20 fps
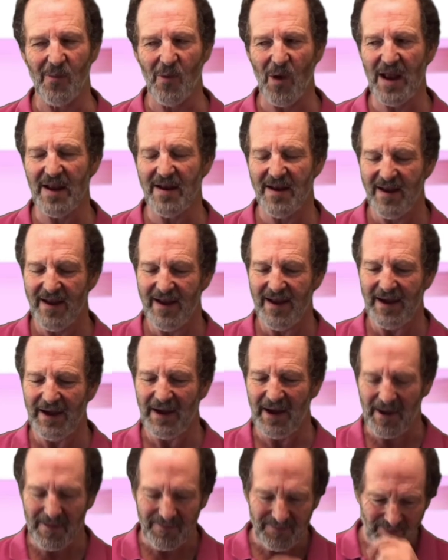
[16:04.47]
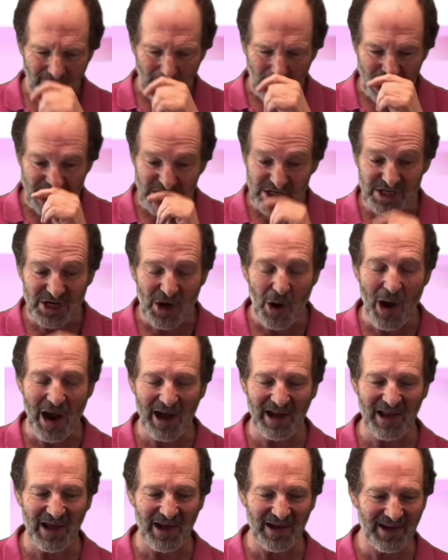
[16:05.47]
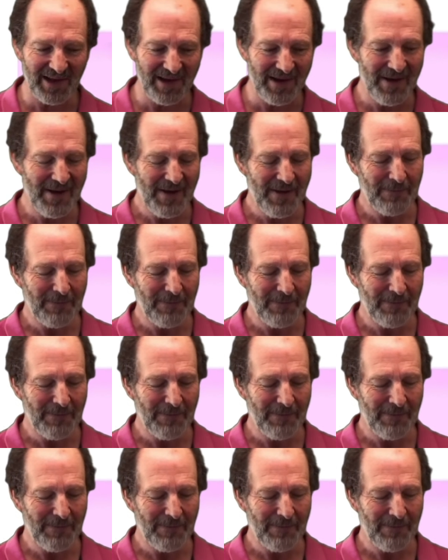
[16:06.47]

wet, which is quite likely.